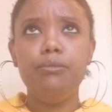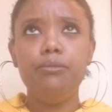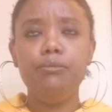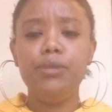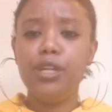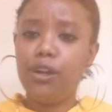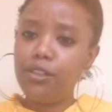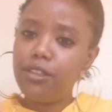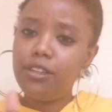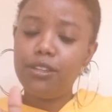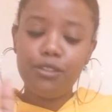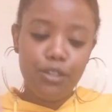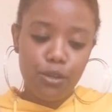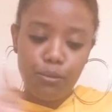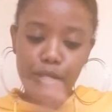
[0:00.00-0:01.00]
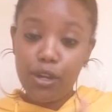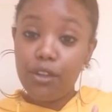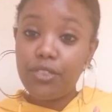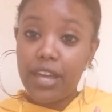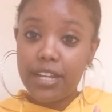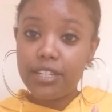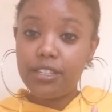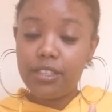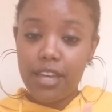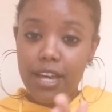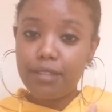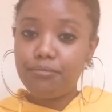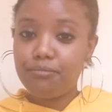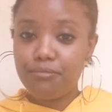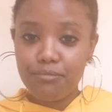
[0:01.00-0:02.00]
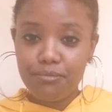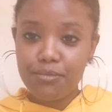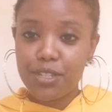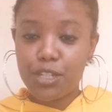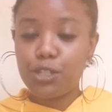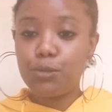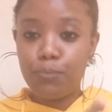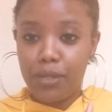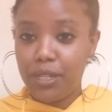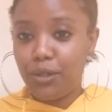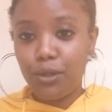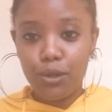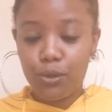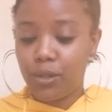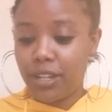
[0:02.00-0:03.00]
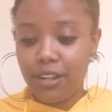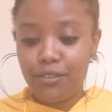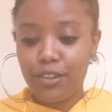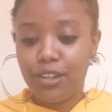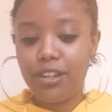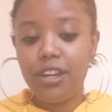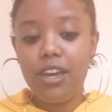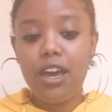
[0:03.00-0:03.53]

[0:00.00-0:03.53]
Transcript: beyond that spiel or whatever,